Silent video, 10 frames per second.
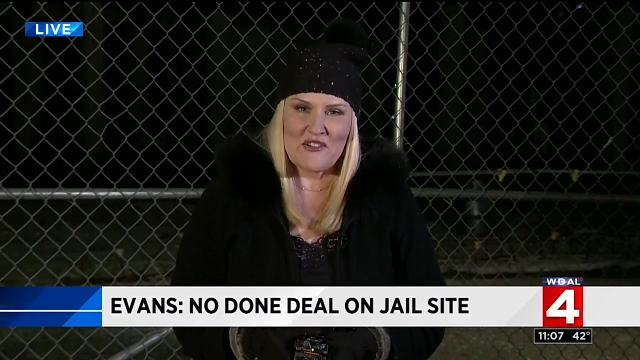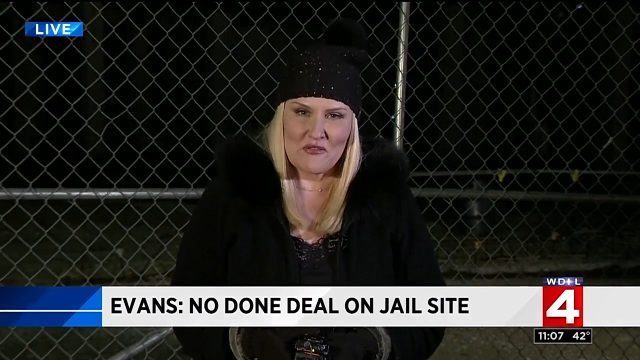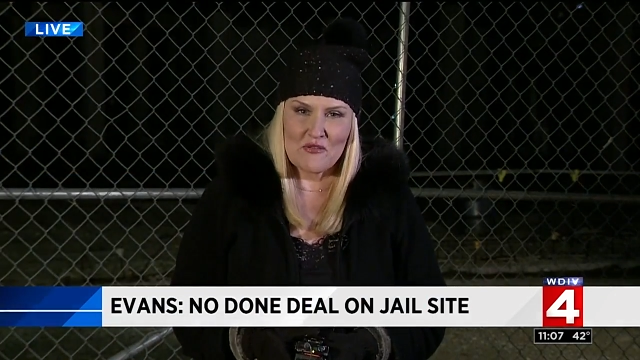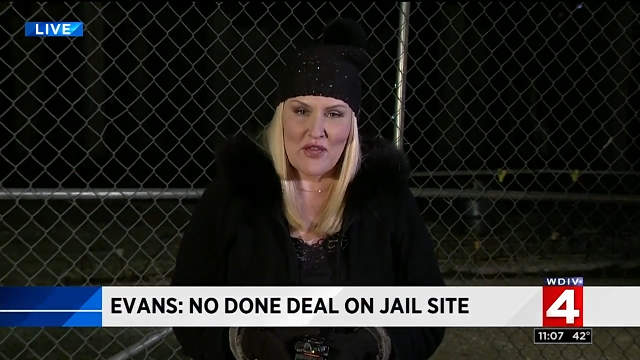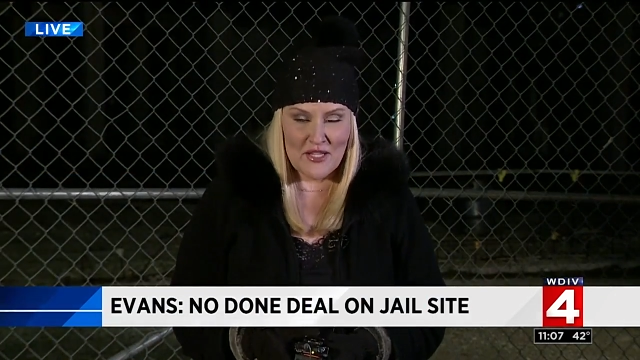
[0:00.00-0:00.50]

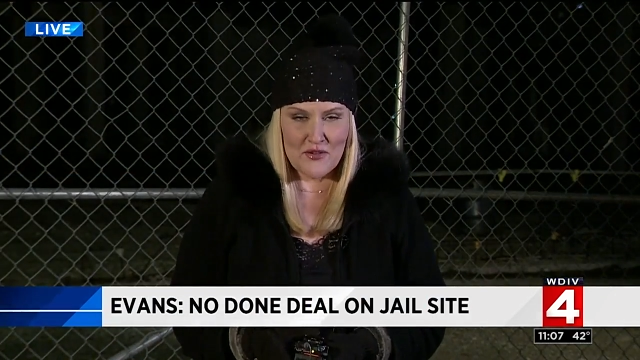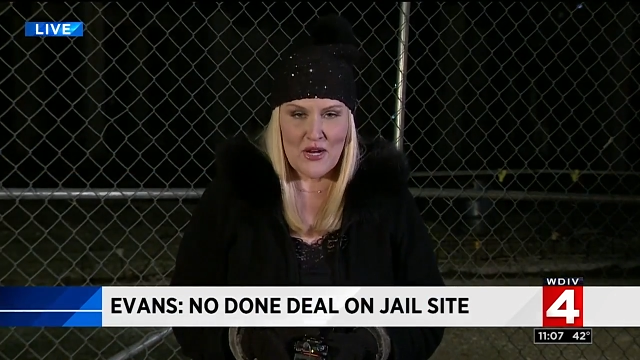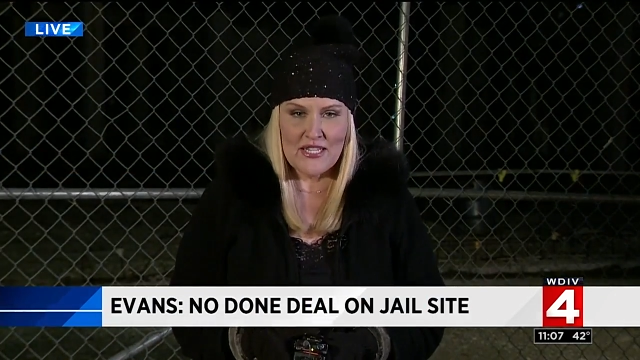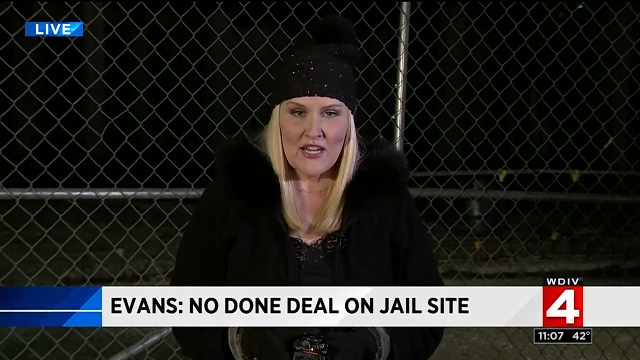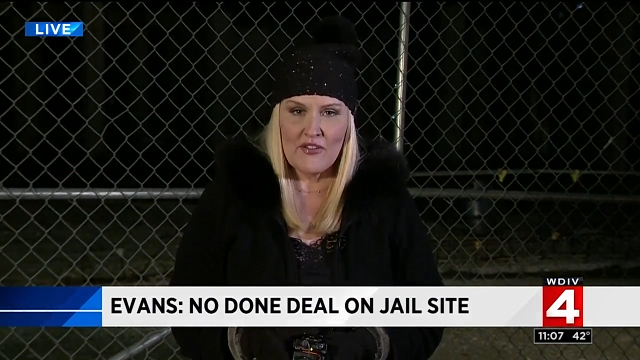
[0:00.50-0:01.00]
That's
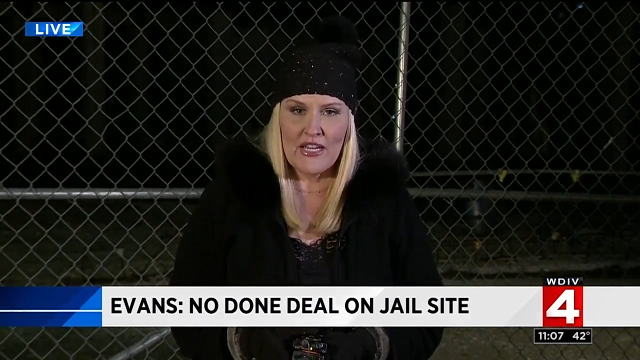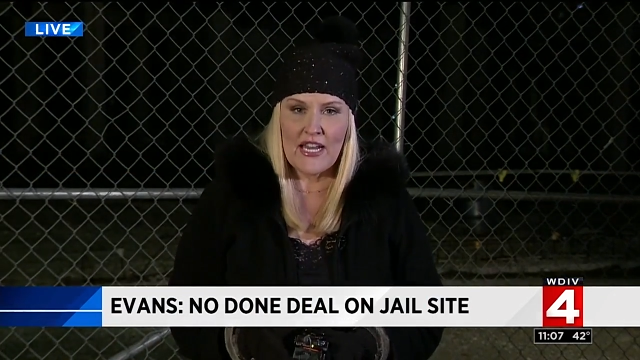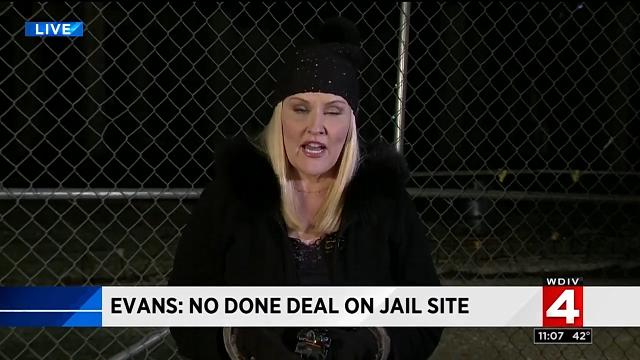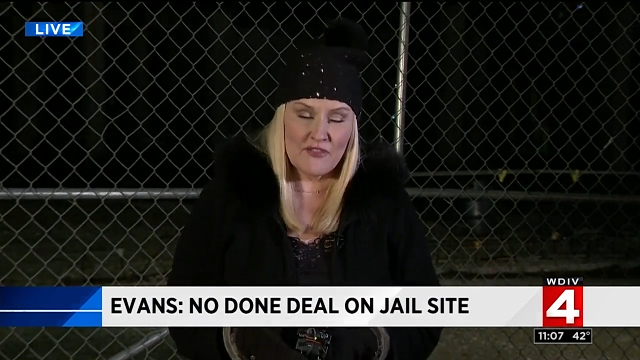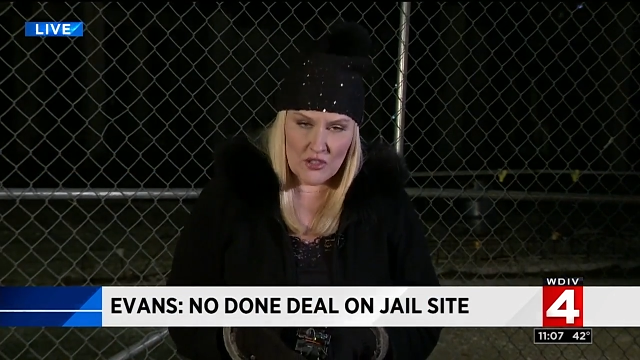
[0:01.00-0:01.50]
right, Devin.
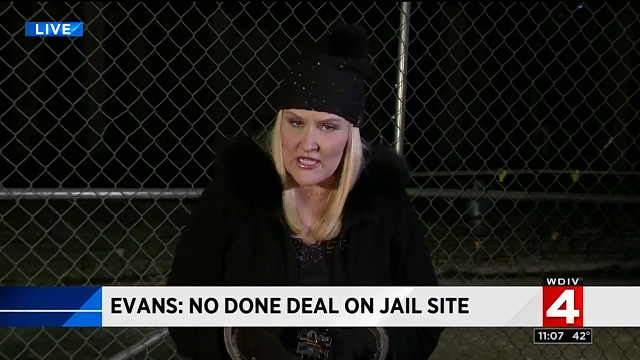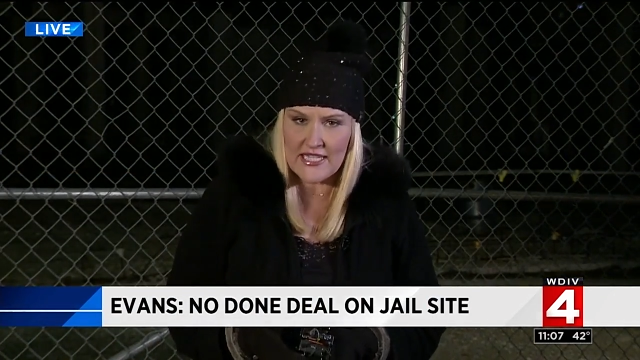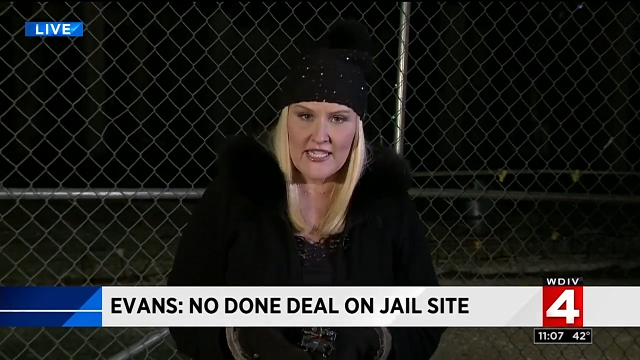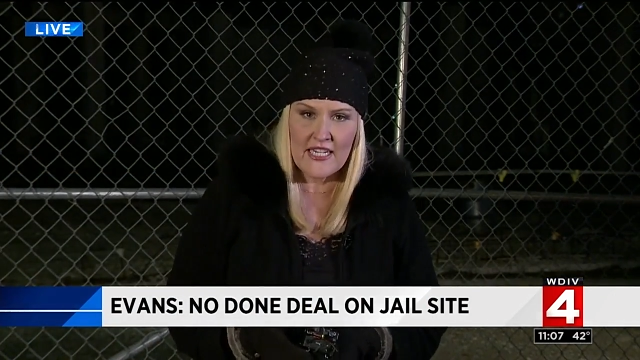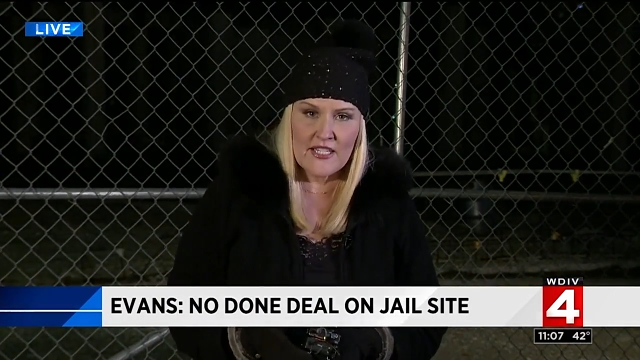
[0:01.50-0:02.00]
And after
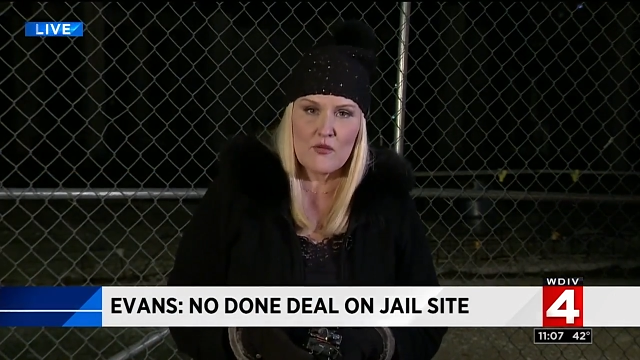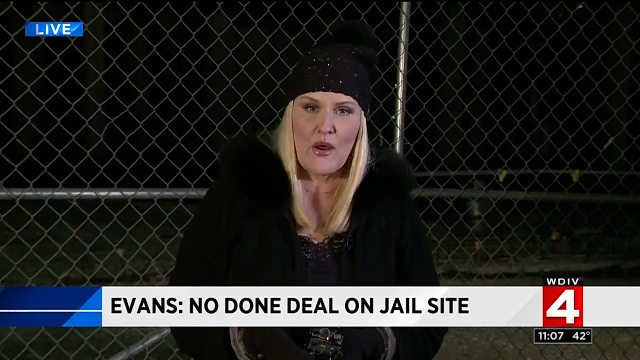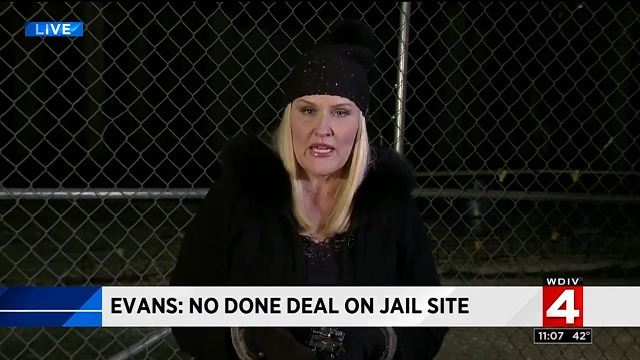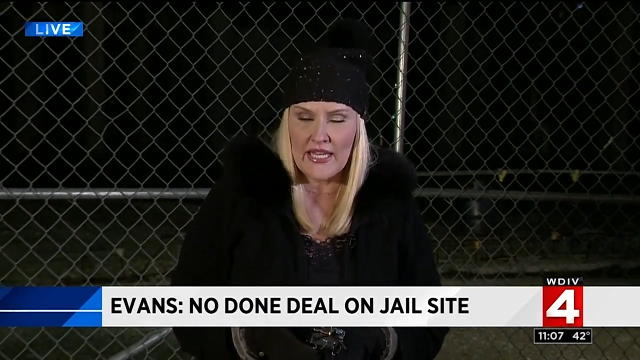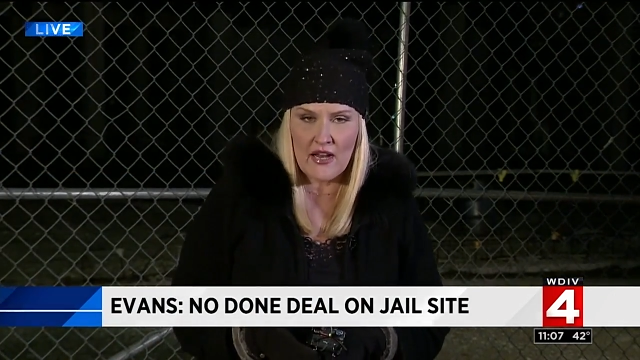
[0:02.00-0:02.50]
listening to
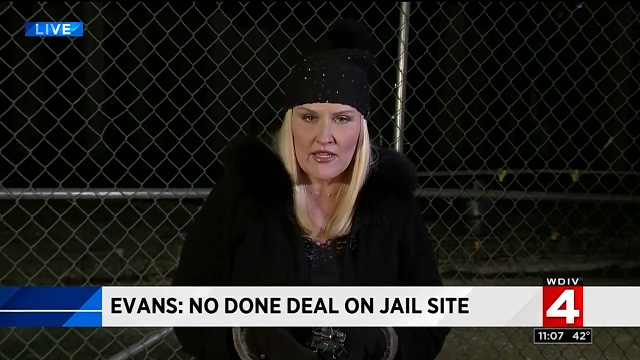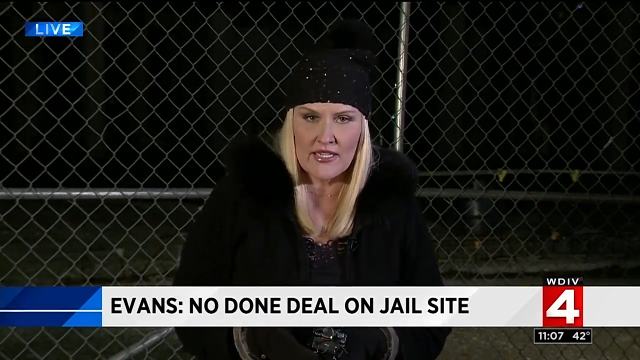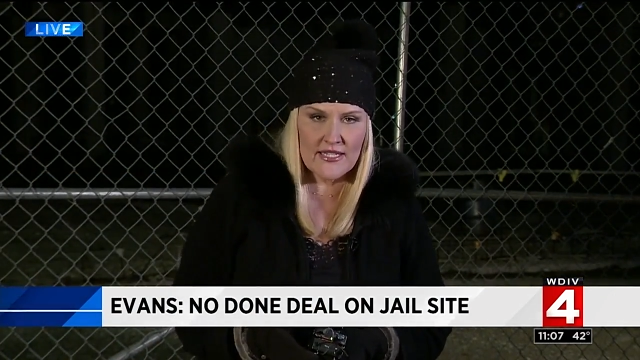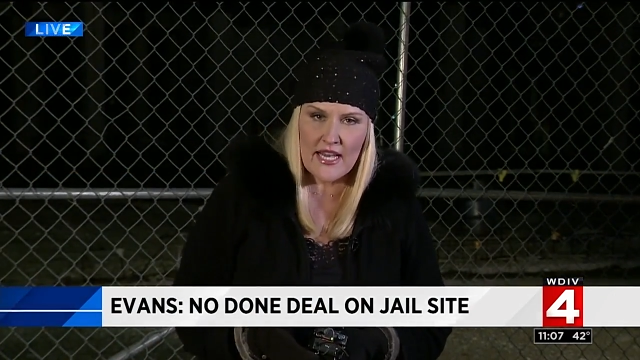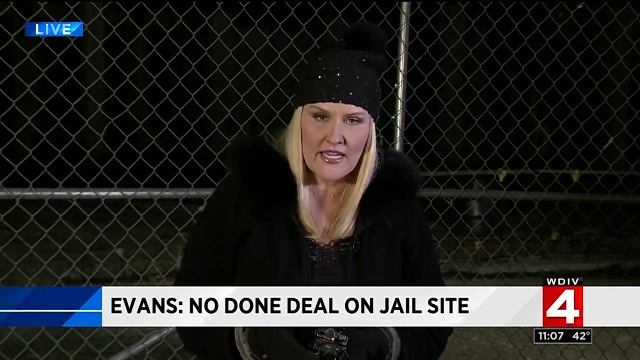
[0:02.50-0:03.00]
Wayne County
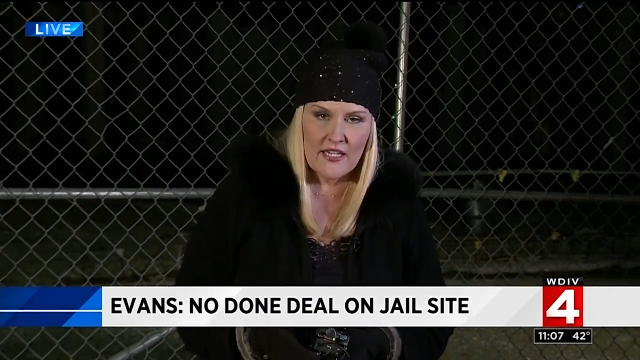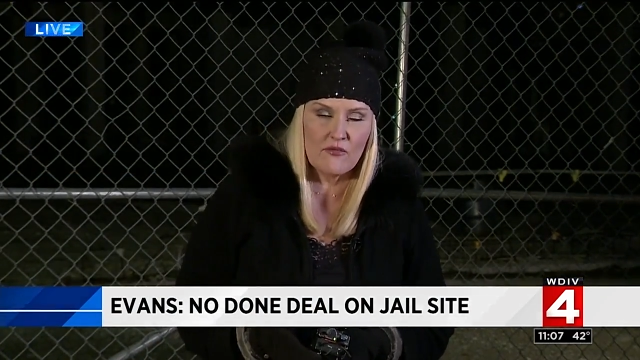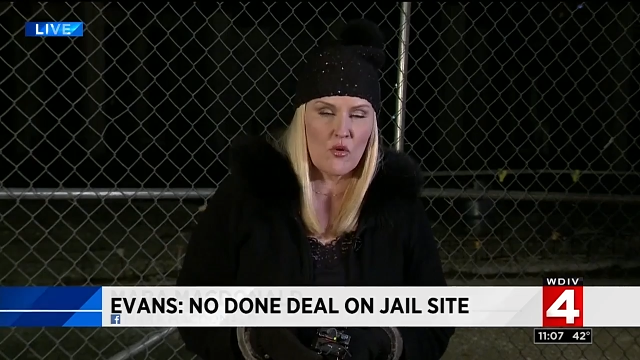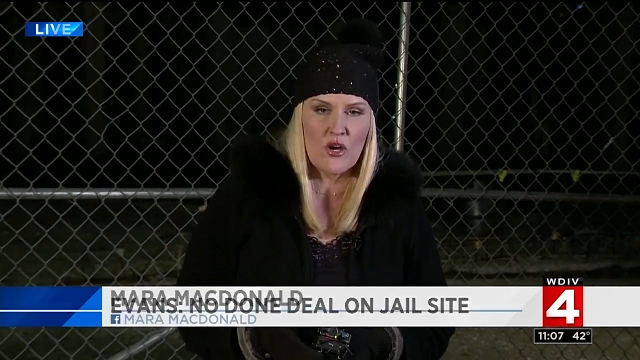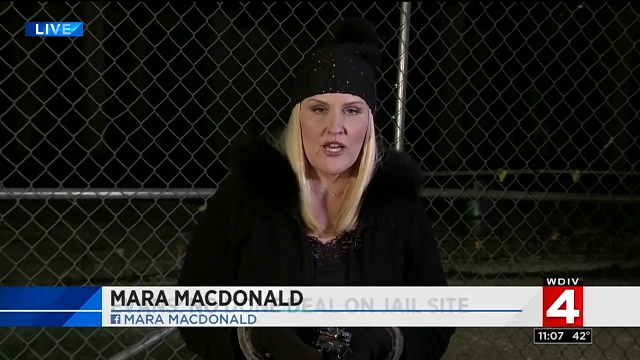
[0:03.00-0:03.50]

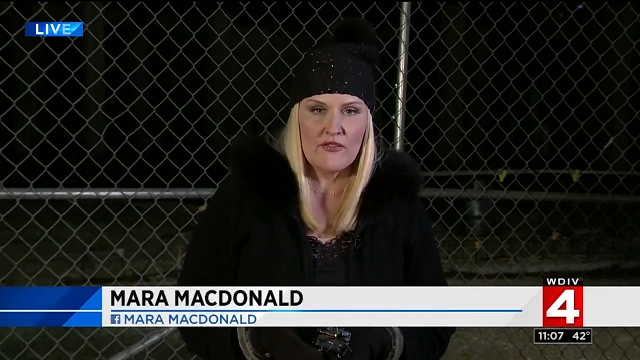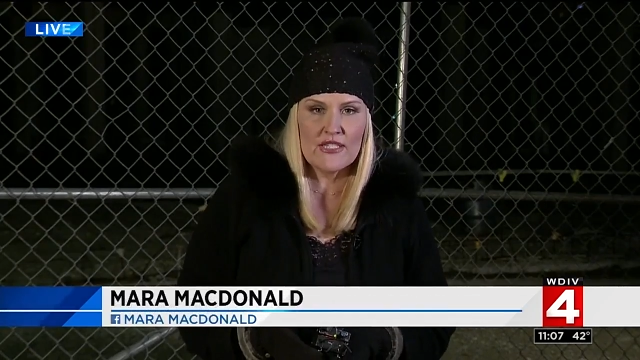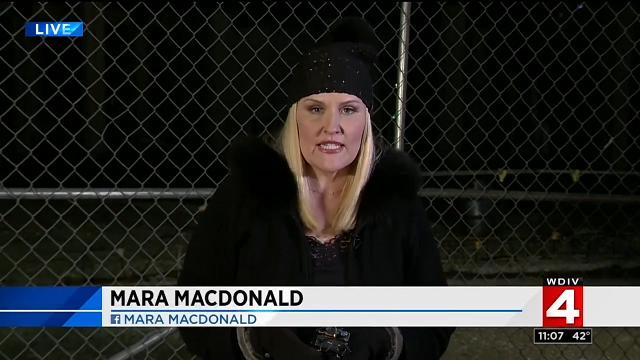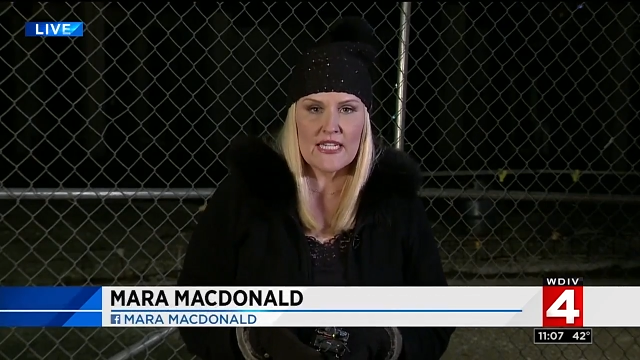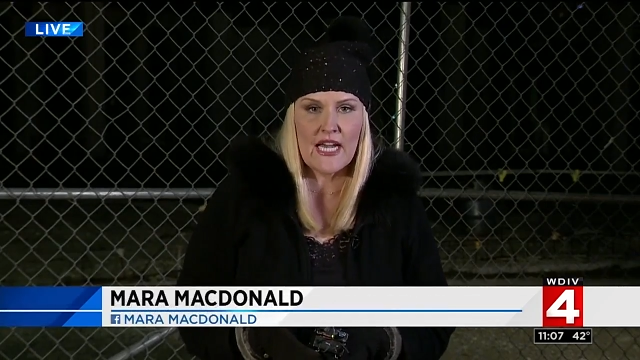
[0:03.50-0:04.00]
Executive Warren
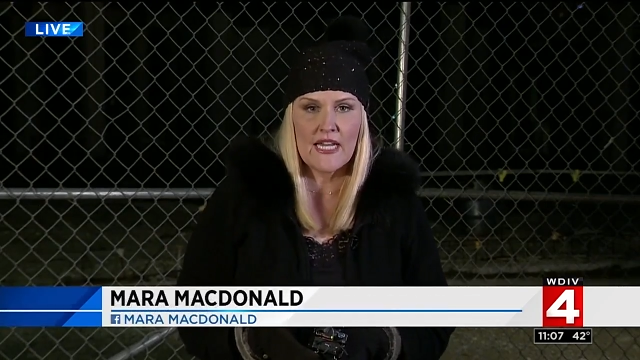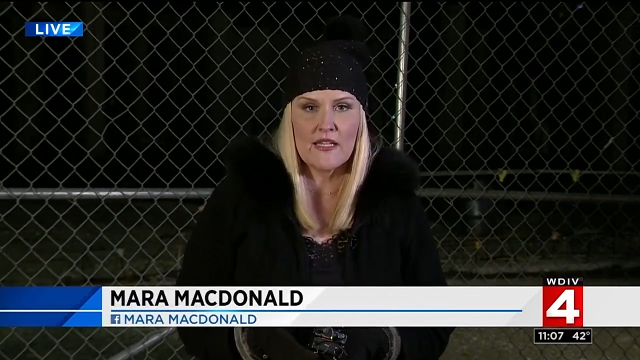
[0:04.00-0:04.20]
Evans tonight,